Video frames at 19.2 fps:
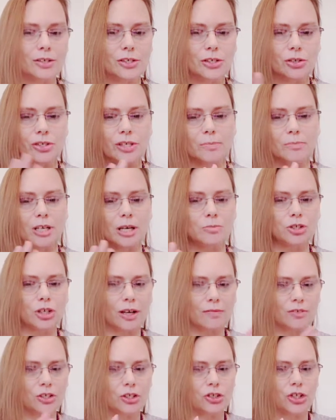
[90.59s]
So sometimes you
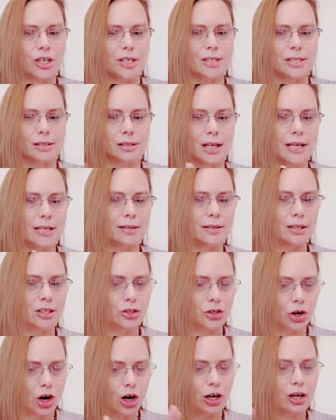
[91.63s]
have to adjust the light in the
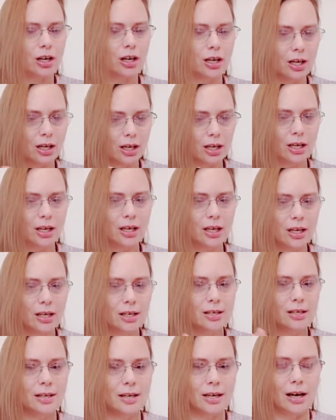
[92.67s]
dark,
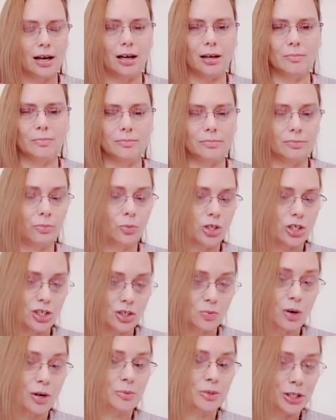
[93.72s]
which
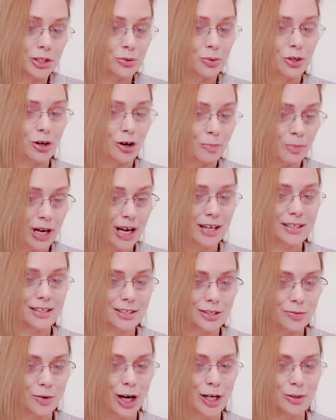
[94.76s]
is what we do in our
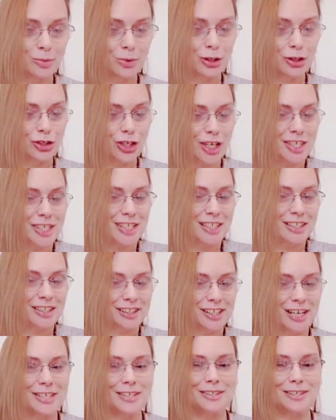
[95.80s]
bodies, right? We're adjusting the
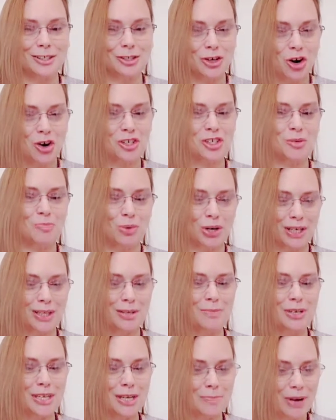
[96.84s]
light in the dark to bring
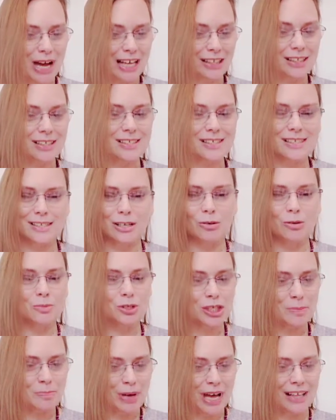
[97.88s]
them into balance. So I'm
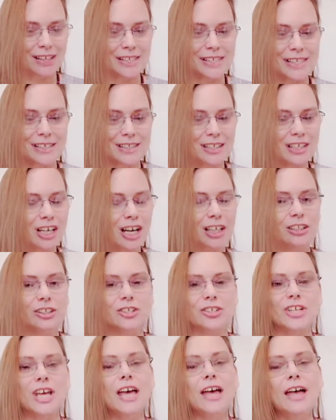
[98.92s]
just balancing the
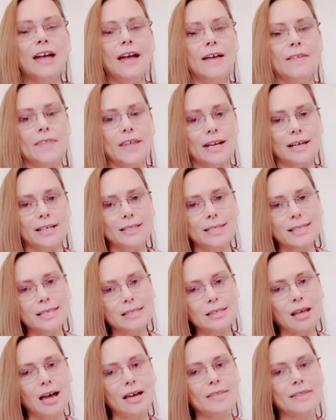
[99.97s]
colors, and then I
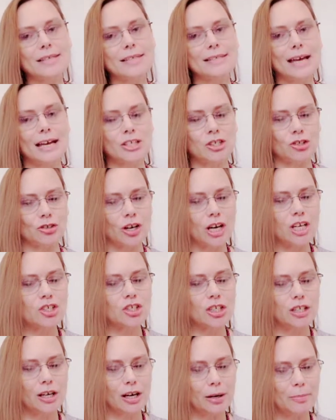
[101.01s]
slide the
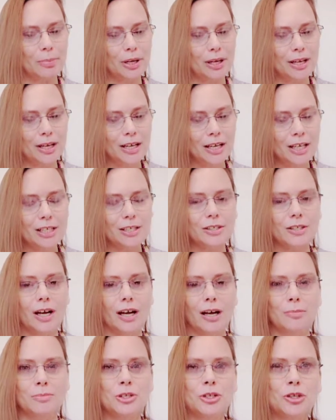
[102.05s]
saturation
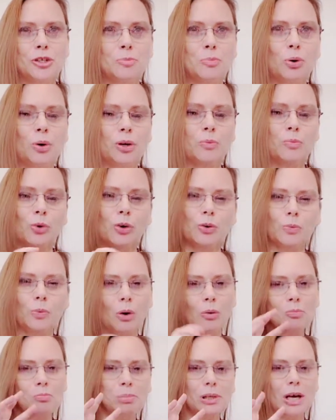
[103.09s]
up to the point where it
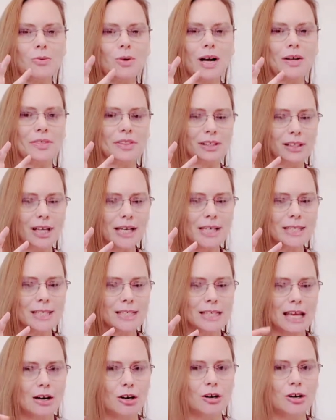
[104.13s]
won't blow out the light
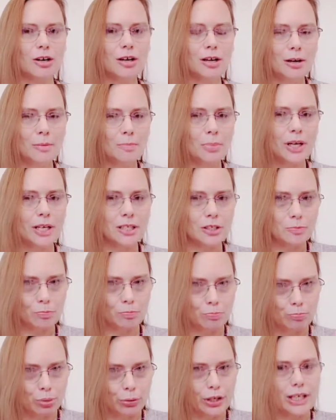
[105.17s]
center, but
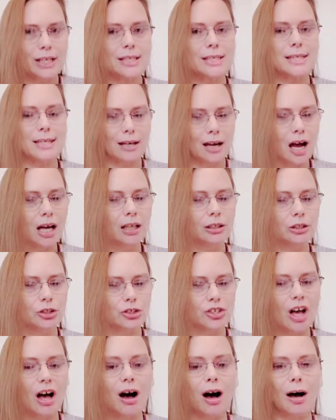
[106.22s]
it brings the
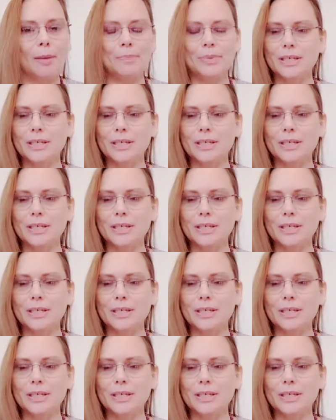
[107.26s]
colors up.